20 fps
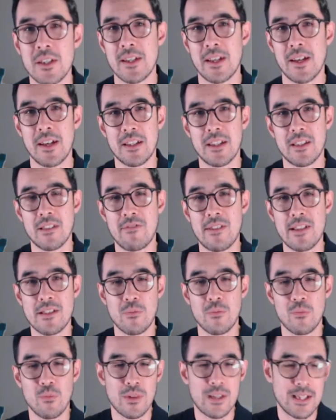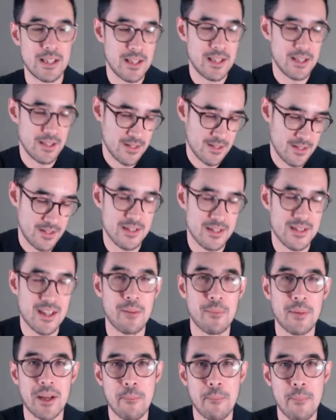Uh, the reason why this is
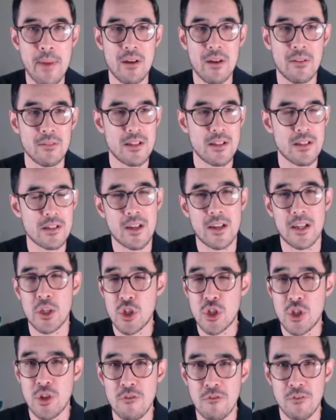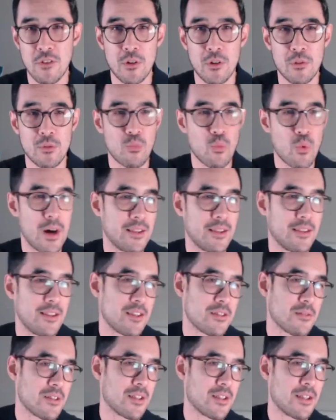coming about is kind of twofold. One,
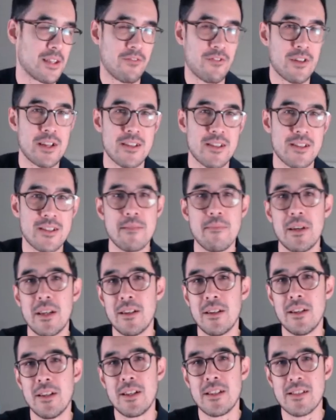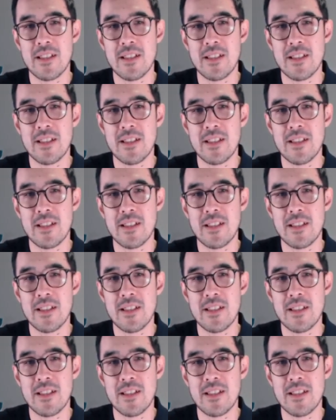this is something very similar to